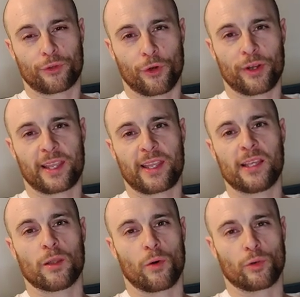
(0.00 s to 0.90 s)
30
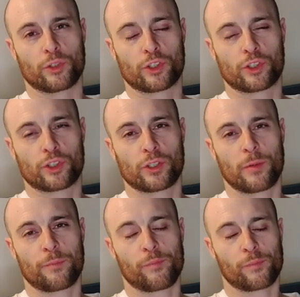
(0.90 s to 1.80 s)
kilos
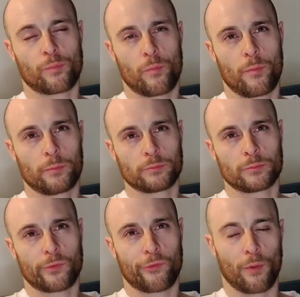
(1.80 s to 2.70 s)

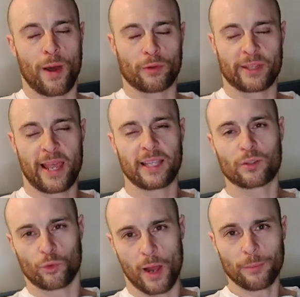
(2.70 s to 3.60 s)
for about
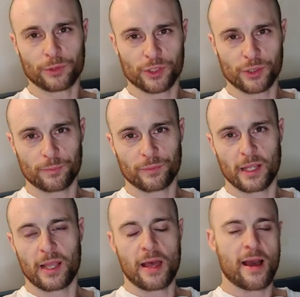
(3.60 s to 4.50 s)
8 reps,
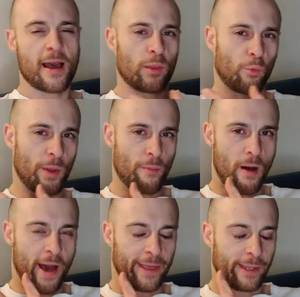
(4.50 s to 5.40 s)
and with
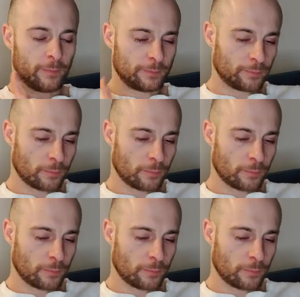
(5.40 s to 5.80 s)
my